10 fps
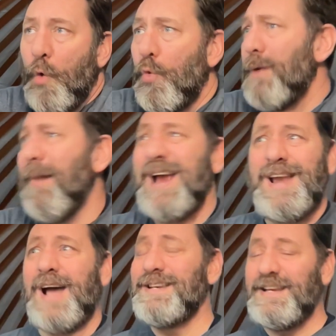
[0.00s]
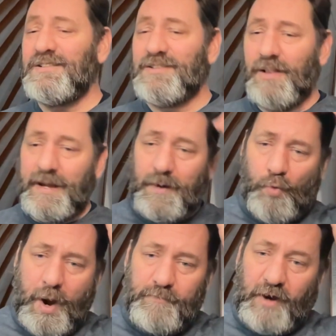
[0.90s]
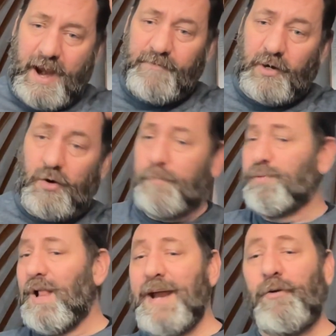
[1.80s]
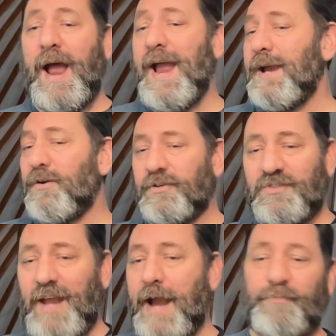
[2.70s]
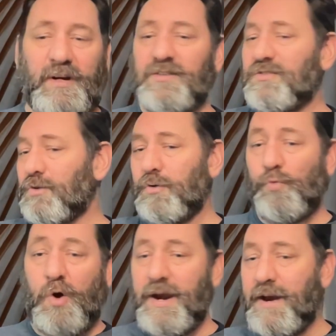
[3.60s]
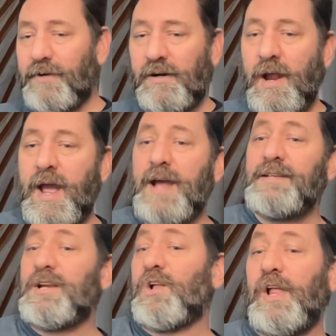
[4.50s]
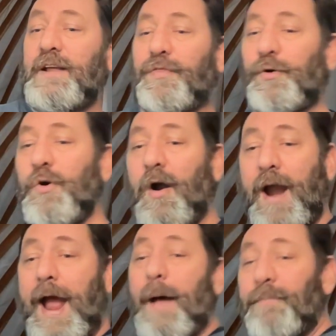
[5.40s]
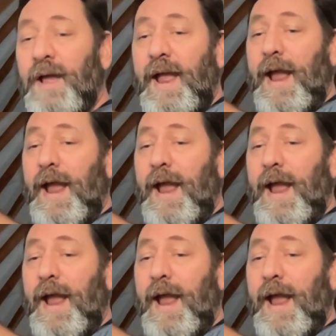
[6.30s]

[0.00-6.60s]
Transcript: We might not need Selenium WebDriver or Playwright or Cypress or whatever to click through our app